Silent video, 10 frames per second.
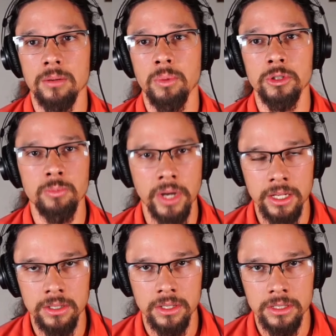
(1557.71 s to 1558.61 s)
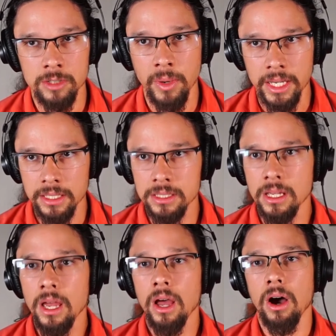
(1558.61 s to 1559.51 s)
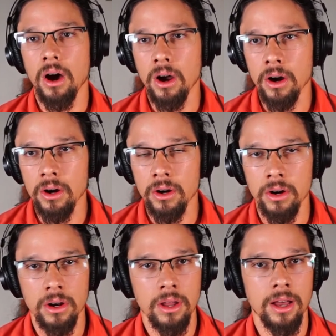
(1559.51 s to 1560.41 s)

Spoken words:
postprandial spikes are